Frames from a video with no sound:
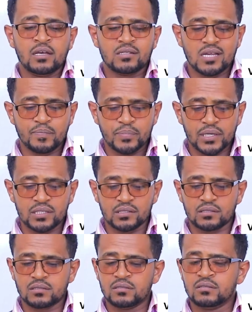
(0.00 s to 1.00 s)

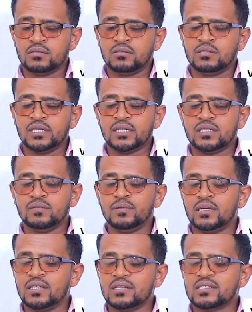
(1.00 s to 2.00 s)
Suppressed negative
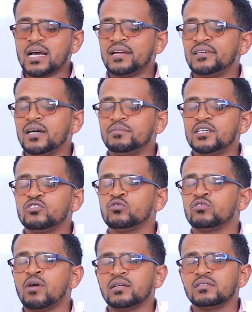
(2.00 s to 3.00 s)
feelings can damage
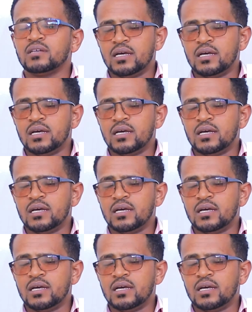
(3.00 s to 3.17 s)
your what?